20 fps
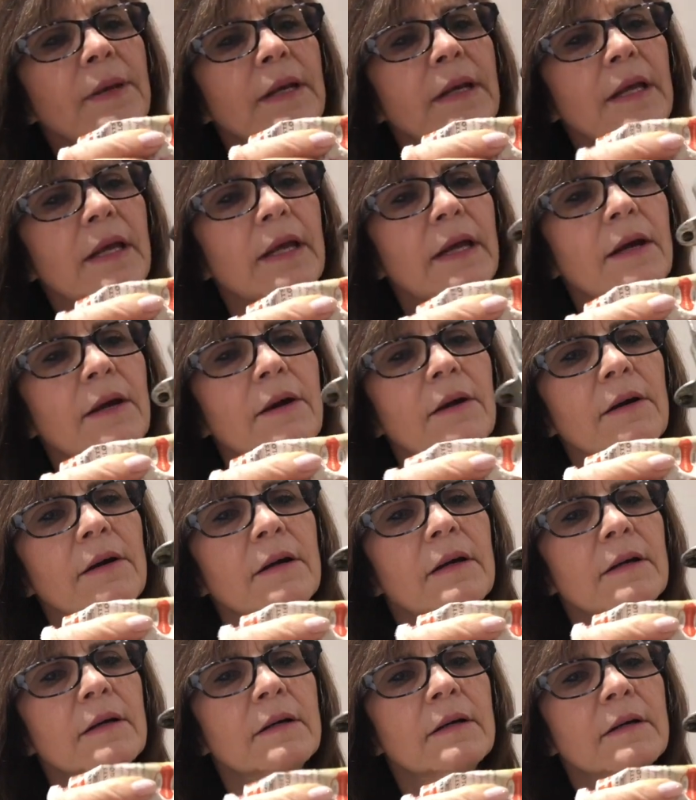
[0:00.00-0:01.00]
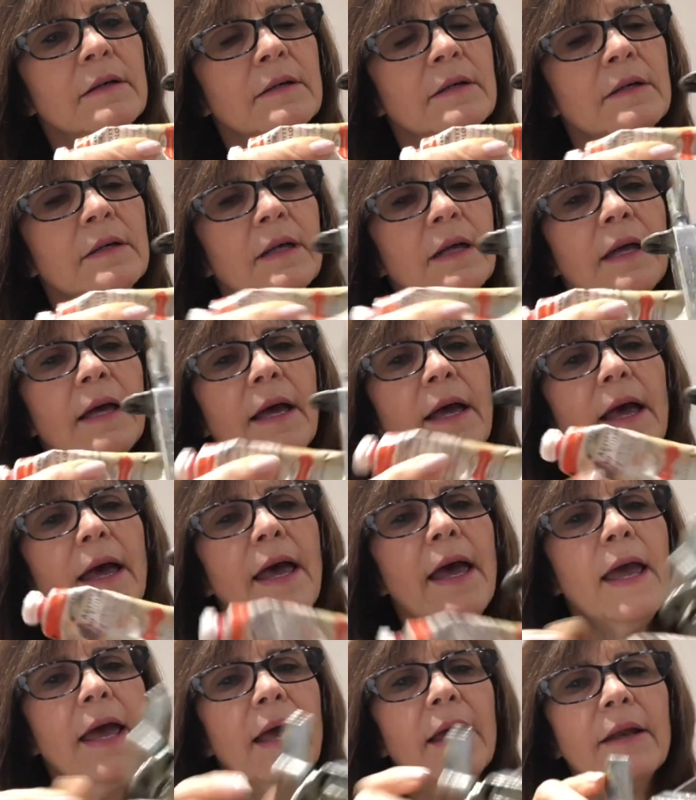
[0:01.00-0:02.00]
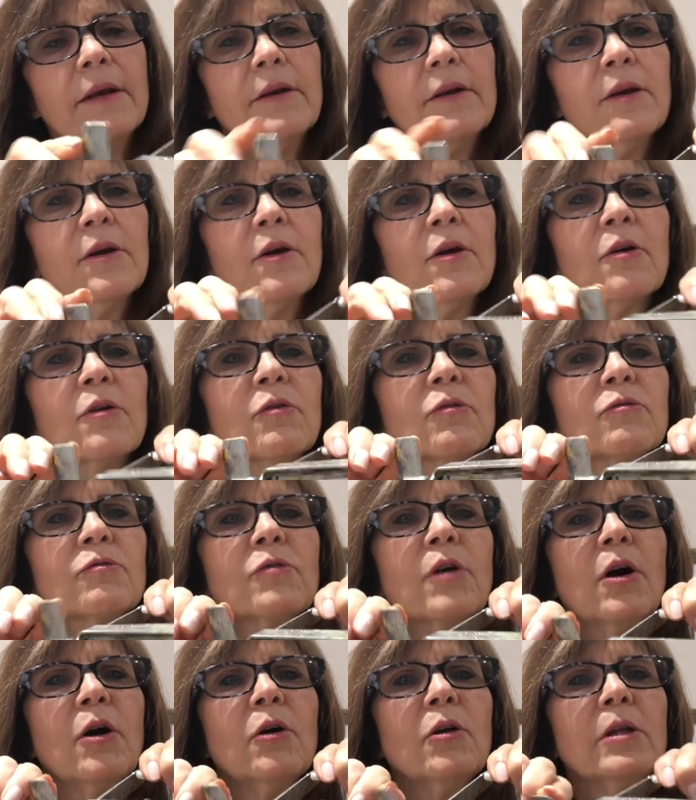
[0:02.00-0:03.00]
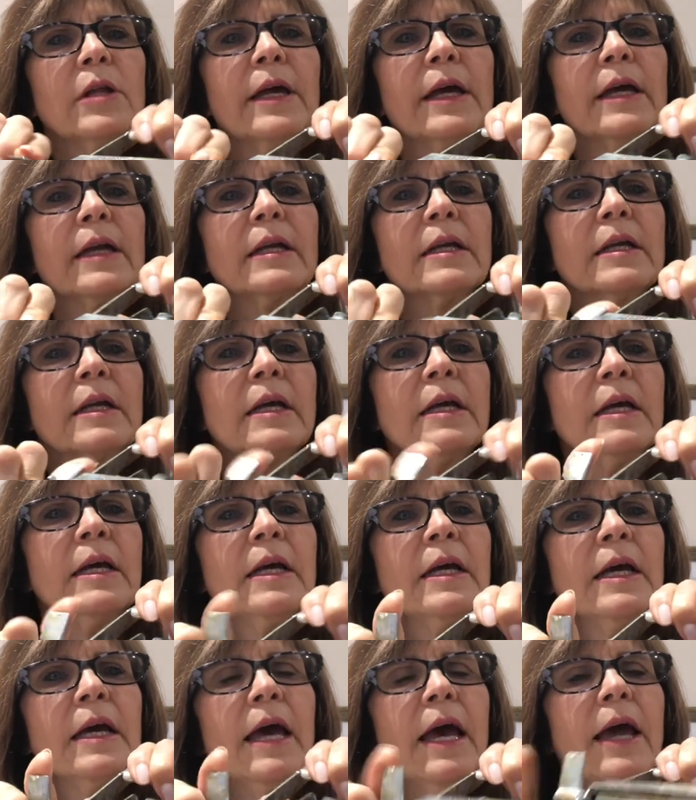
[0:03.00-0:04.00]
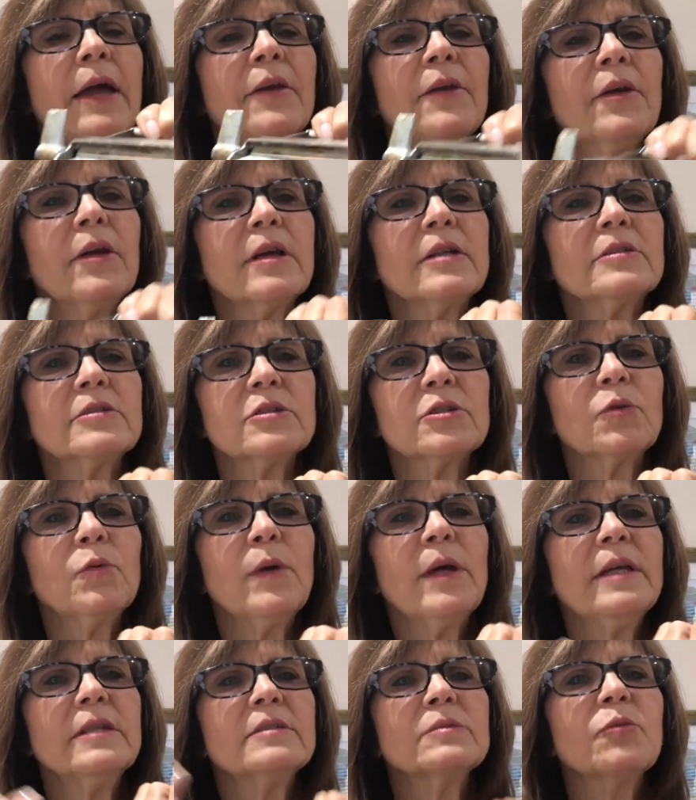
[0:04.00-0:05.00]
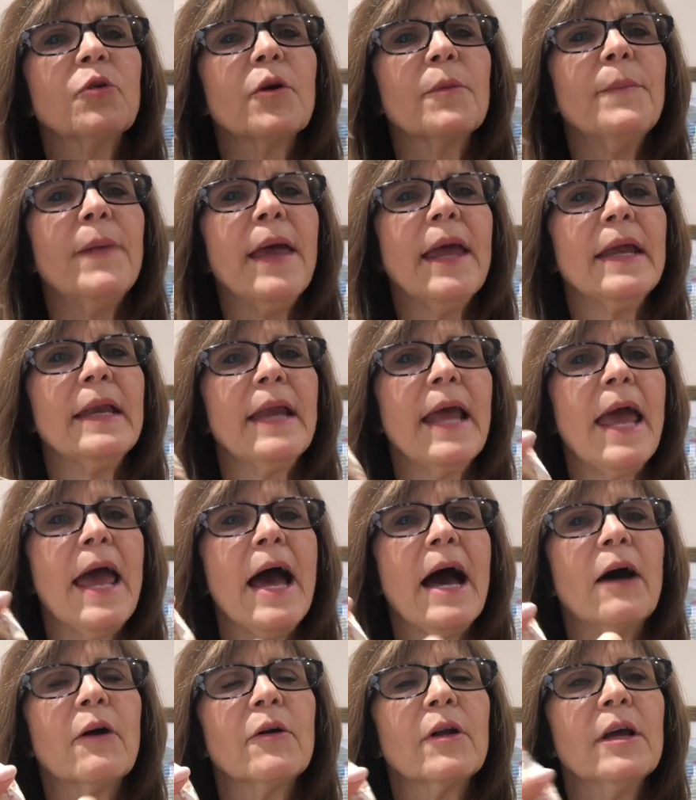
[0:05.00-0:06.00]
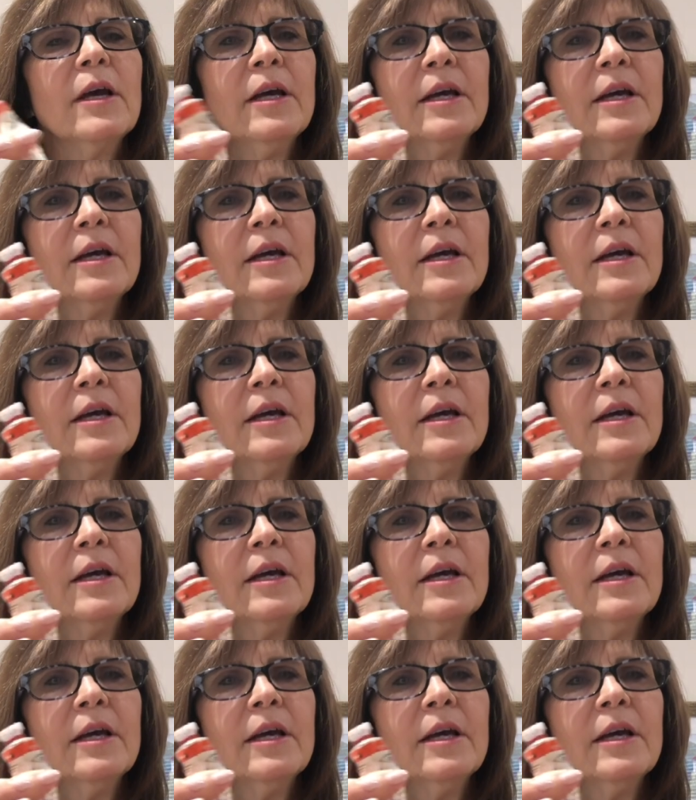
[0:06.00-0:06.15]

in here and roll it, and you can squeeze more paint out.